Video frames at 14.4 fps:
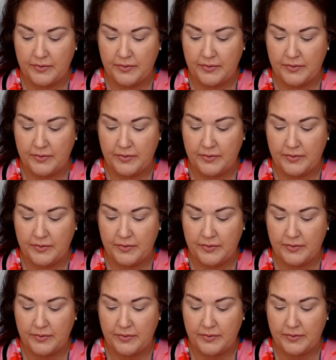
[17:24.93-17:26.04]
then
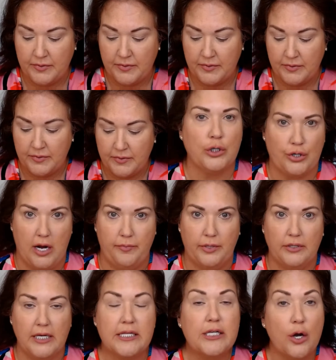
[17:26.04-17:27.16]
add 1 more drop.
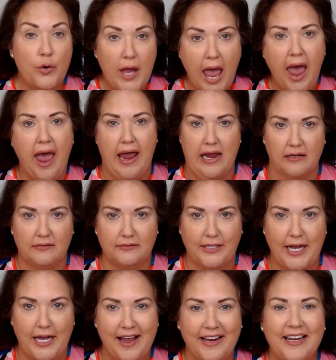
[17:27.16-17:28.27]
It's okay.
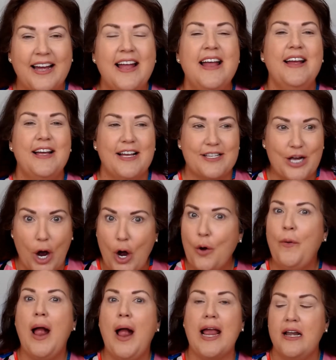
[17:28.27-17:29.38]
Okay. It's all
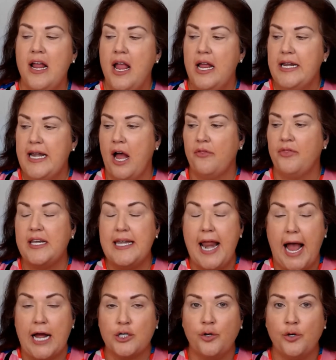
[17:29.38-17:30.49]
right. Now the
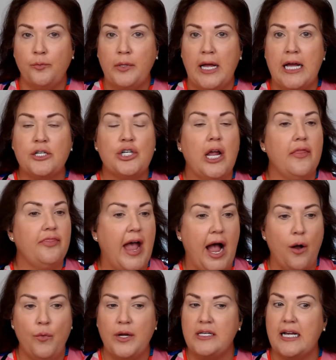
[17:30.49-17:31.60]
natural blush, that
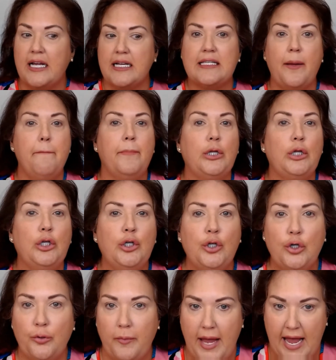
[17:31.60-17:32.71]
one doesn't
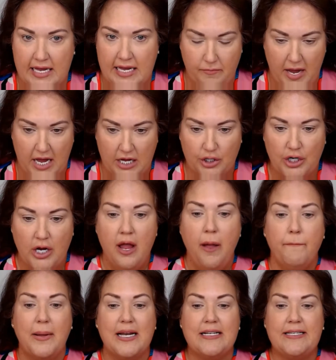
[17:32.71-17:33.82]
bloom as much,
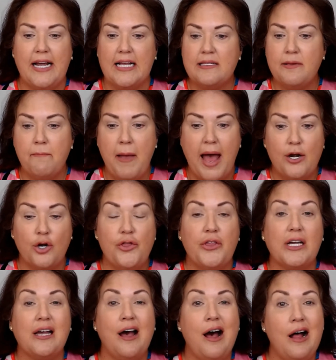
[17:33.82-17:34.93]
but it doesn't matter the
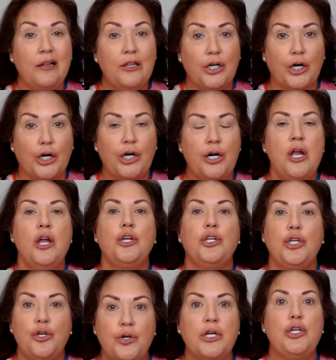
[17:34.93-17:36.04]
color. You
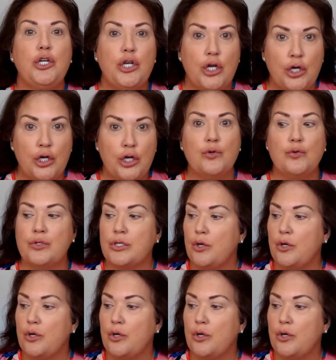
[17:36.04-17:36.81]
can use